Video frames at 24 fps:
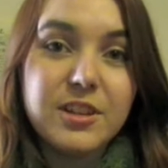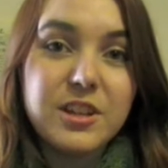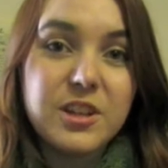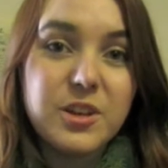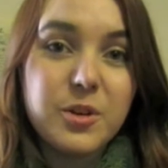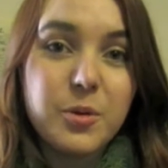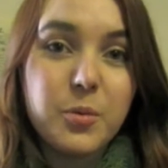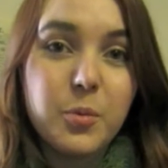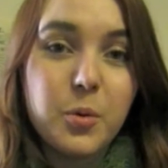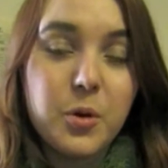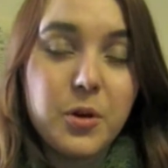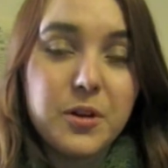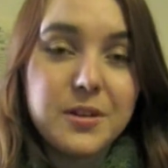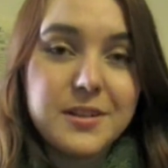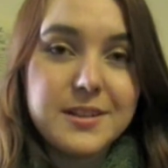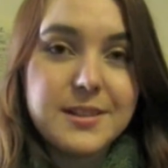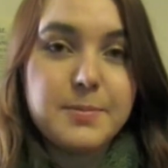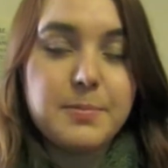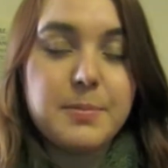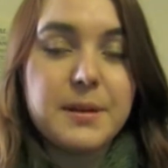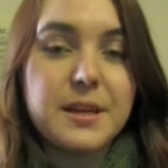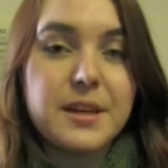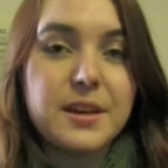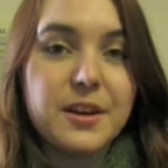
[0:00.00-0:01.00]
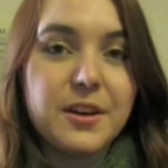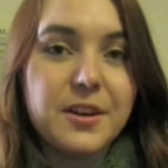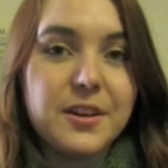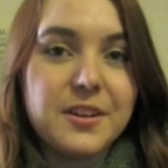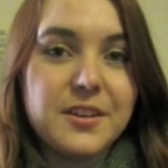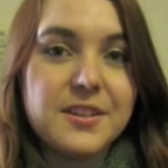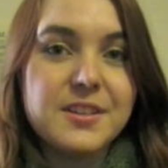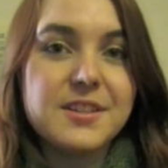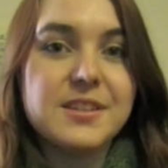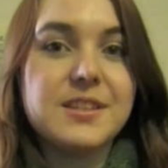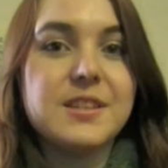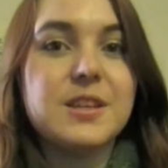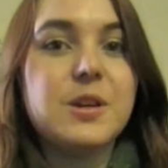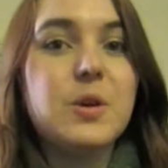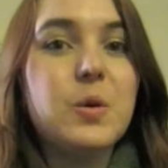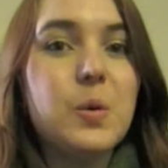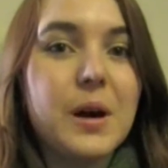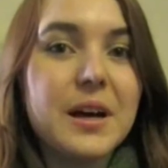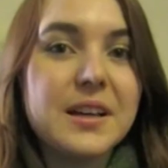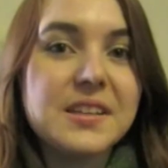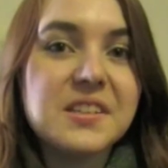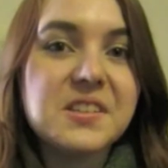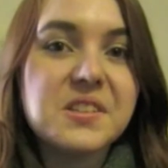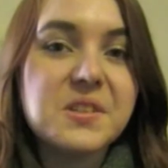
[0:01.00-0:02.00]
you want because you
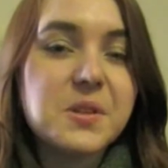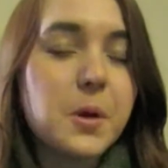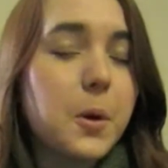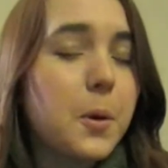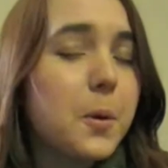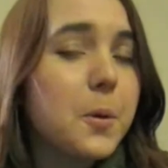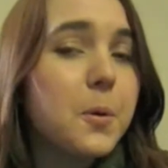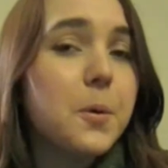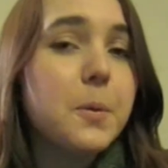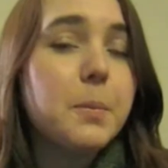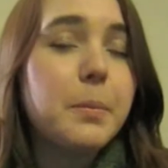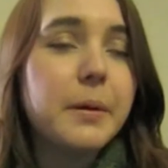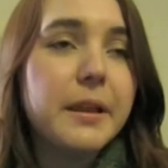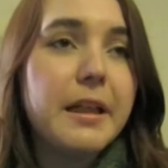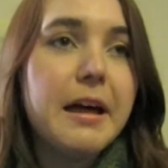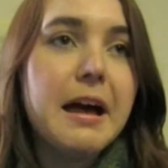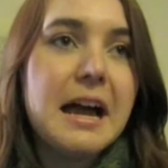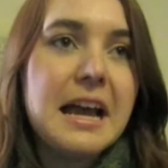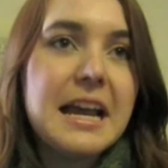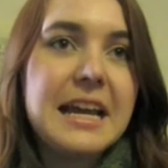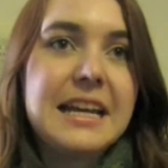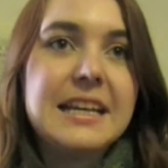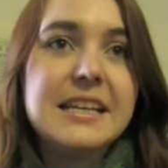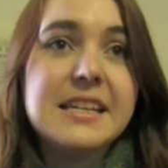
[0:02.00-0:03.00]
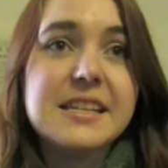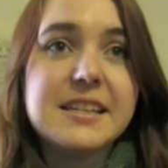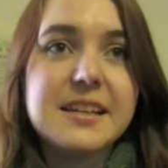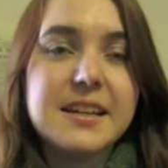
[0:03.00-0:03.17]
are so blind.